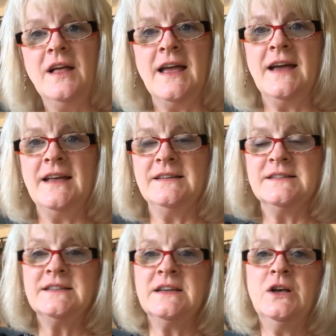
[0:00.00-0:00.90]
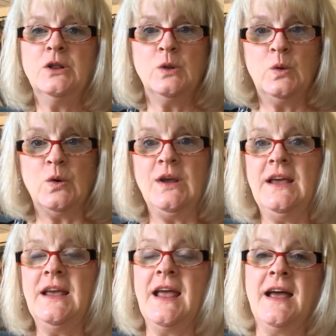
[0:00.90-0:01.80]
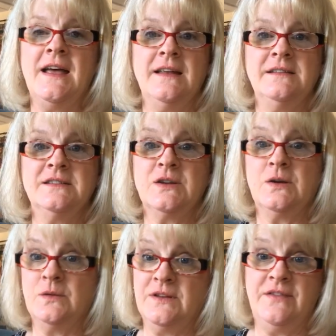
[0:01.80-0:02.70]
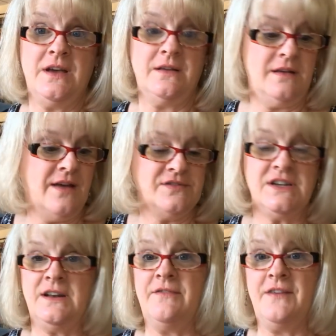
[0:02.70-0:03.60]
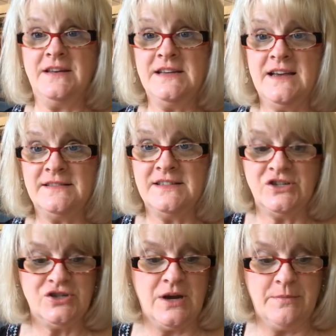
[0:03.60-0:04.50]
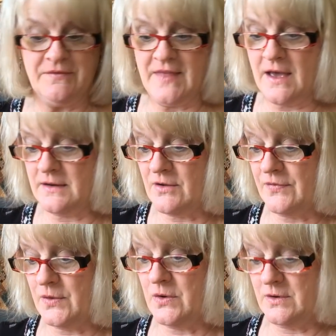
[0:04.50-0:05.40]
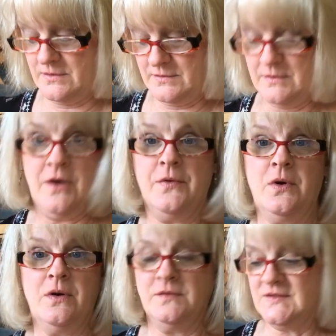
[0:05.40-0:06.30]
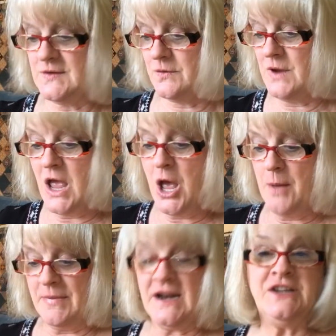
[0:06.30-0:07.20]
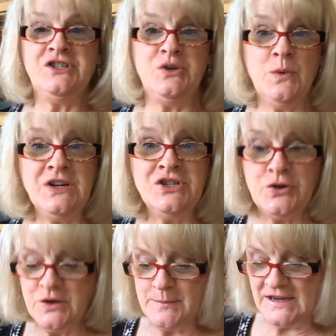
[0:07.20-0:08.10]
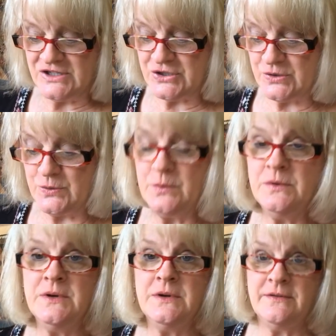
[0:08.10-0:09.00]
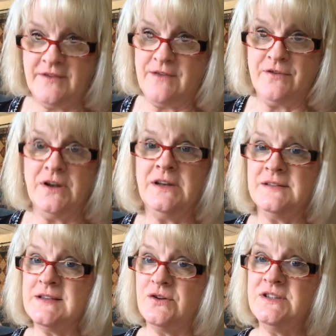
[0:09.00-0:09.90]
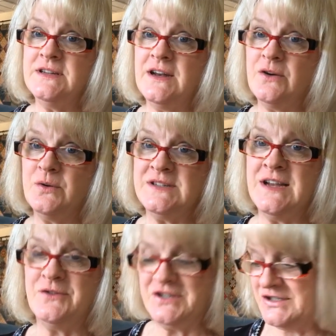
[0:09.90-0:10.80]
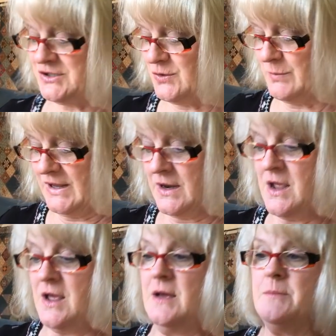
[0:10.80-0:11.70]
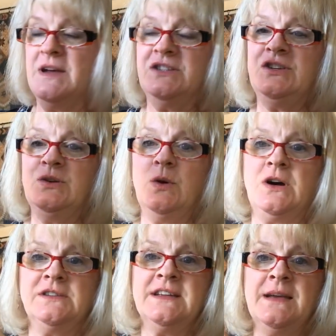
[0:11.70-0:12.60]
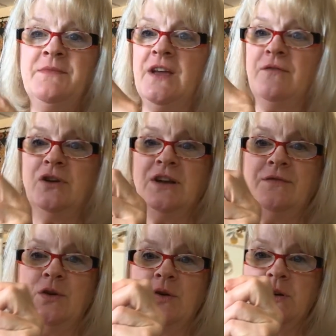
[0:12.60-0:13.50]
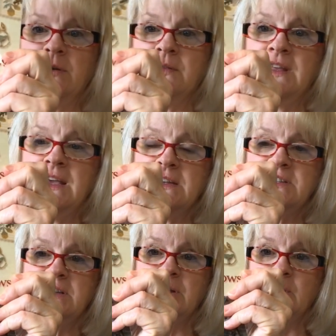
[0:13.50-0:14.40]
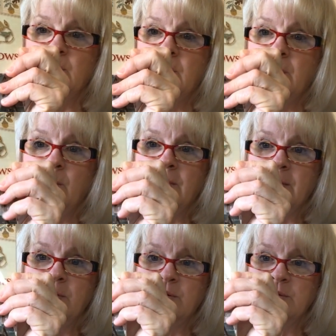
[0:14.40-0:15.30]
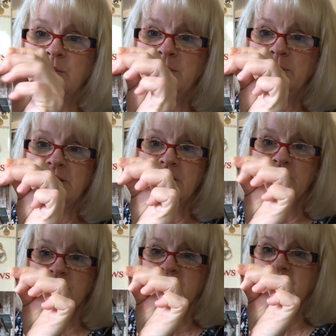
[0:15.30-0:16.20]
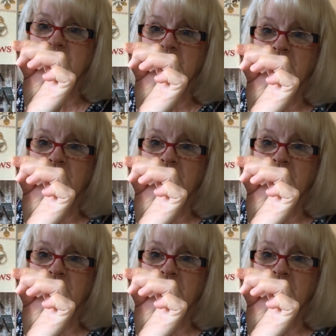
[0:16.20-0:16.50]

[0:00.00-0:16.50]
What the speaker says: and Lori and Olivia have done a fantastic job of that on their own. So, but I do want to show you my two favorite, and it's hard to narrow it down to two, but my two all-time favorite, if you can only get two, When the Cold Wind Blows.